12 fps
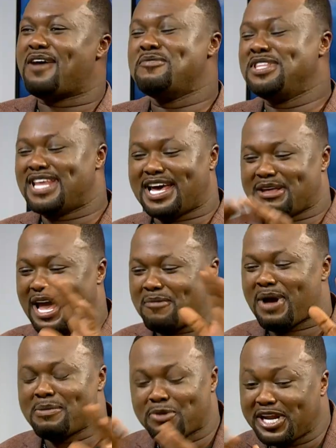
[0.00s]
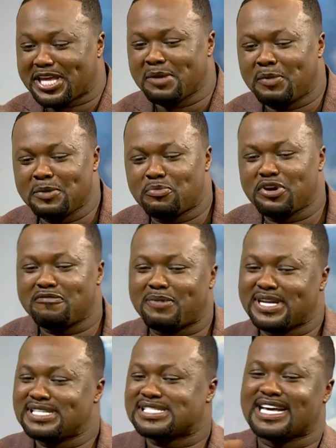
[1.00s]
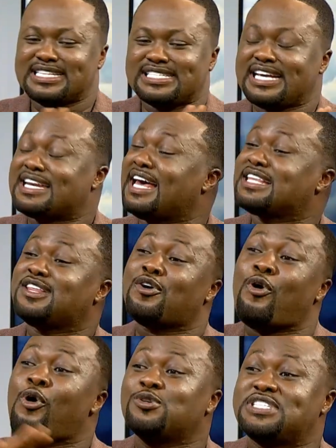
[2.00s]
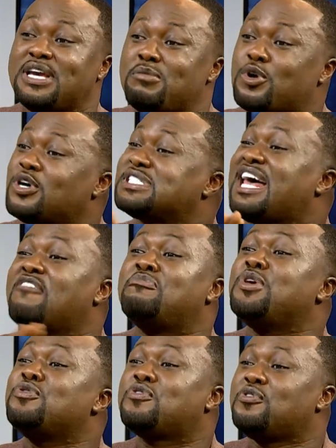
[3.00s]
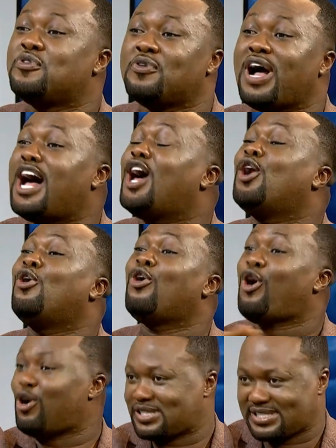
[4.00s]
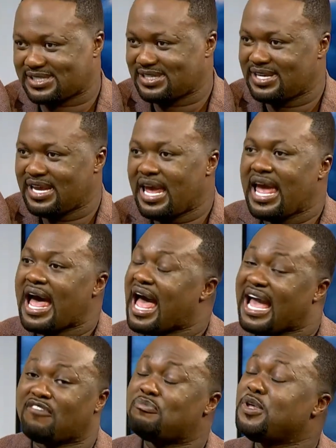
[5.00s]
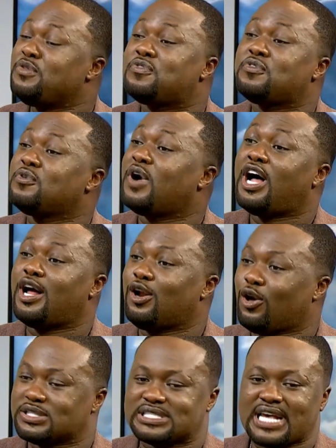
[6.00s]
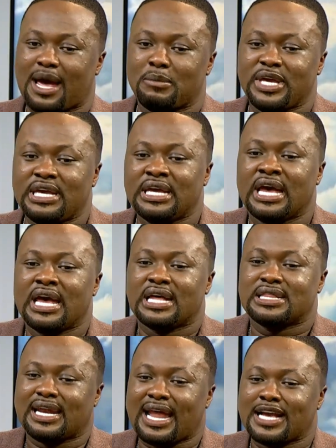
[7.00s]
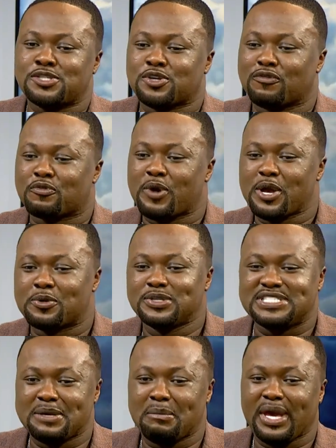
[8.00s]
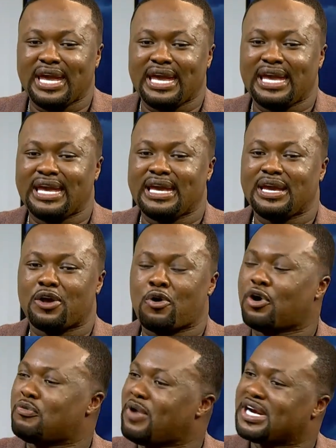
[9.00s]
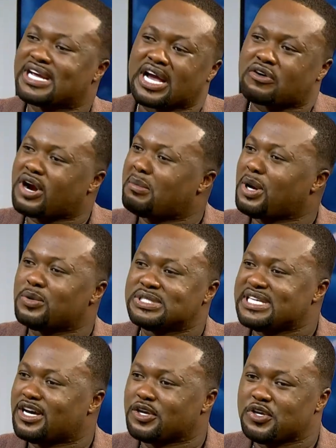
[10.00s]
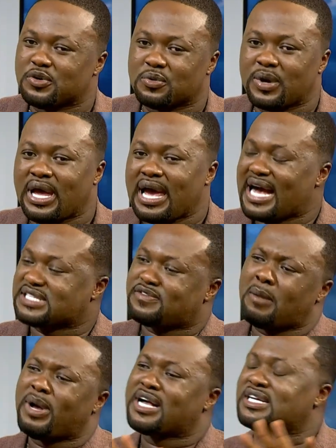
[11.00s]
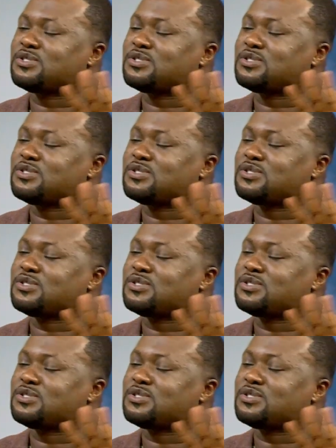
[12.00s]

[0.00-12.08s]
mean, I'm going to keep it brief, but this can take like the whole day because I've been through a lot. I have been through a lot. Right. I mean, the likes of Kweku Teme, Conrad Kakraba would tell you, as far back as